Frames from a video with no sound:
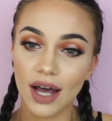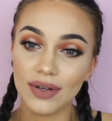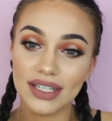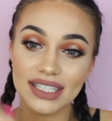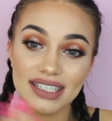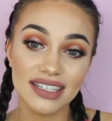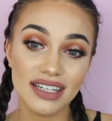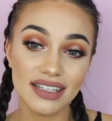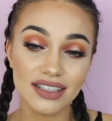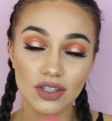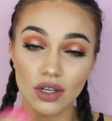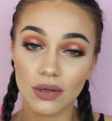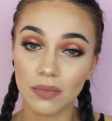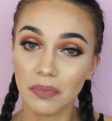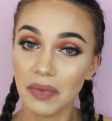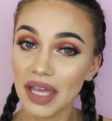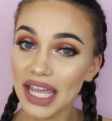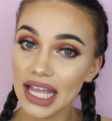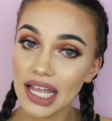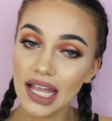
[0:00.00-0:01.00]
it sits
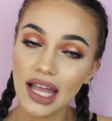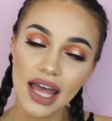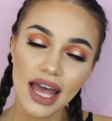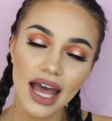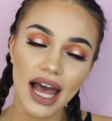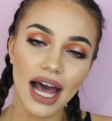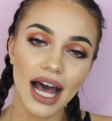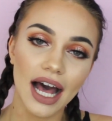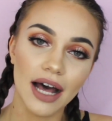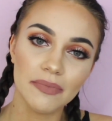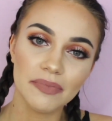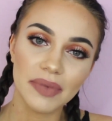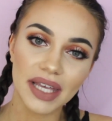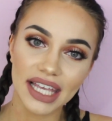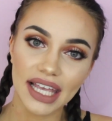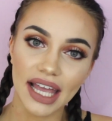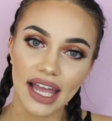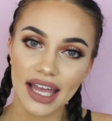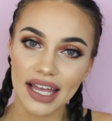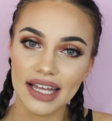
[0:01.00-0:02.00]
on me,
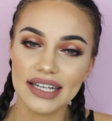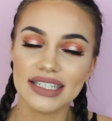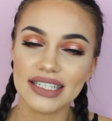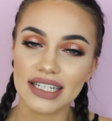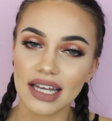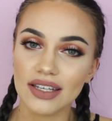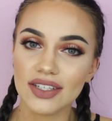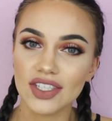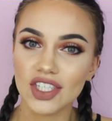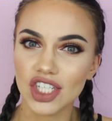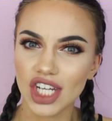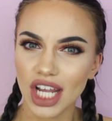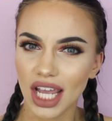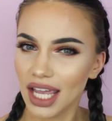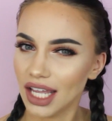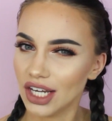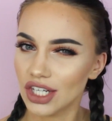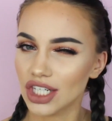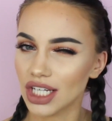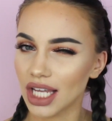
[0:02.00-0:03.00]
but yeah, it does
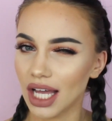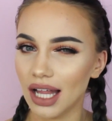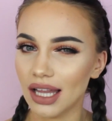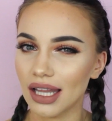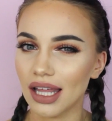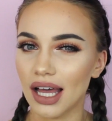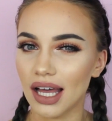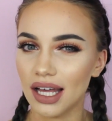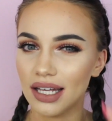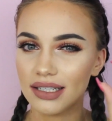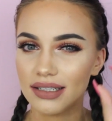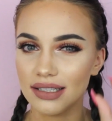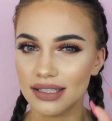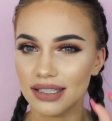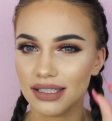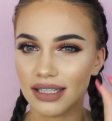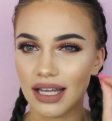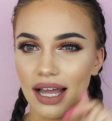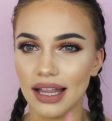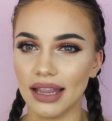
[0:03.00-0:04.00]
change color
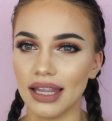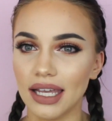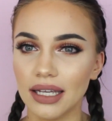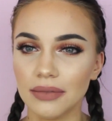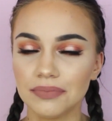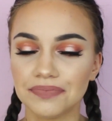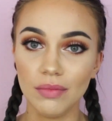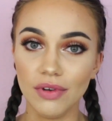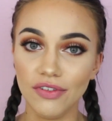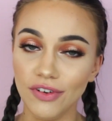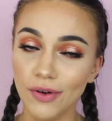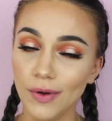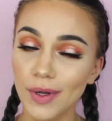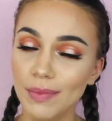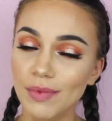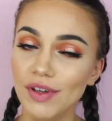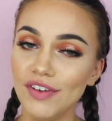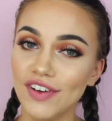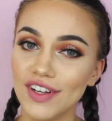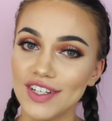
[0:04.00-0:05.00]
slightly. Before
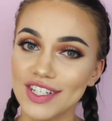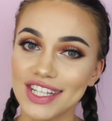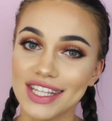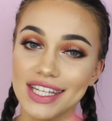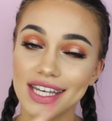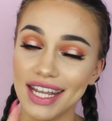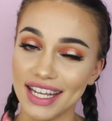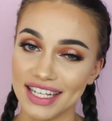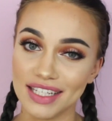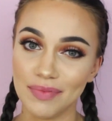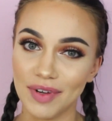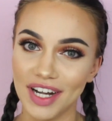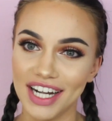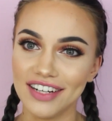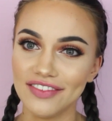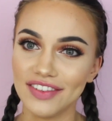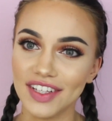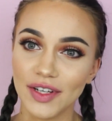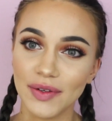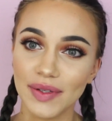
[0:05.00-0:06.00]
we move on to the next
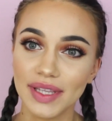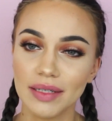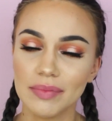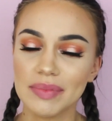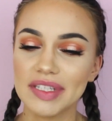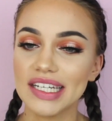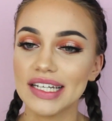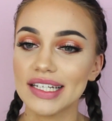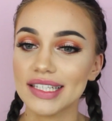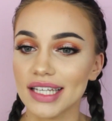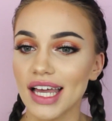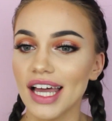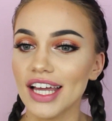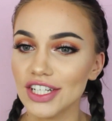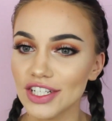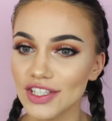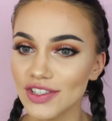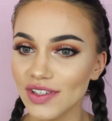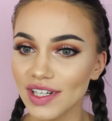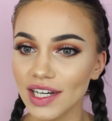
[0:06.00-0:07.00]
brand of liquid lipsticks, I
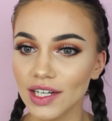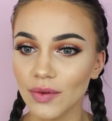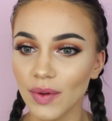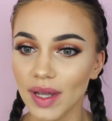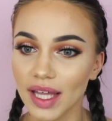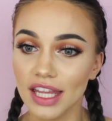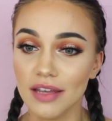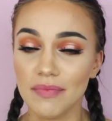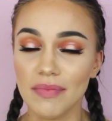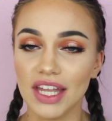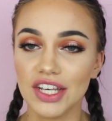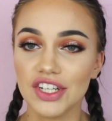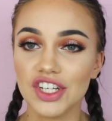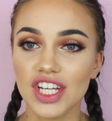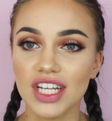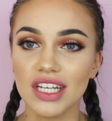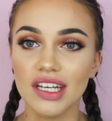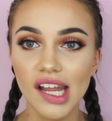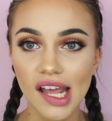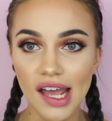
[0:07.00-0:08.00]
just thought I'd quickly
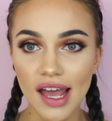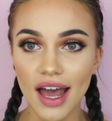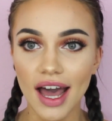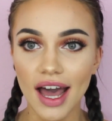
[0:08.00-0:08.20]
mention,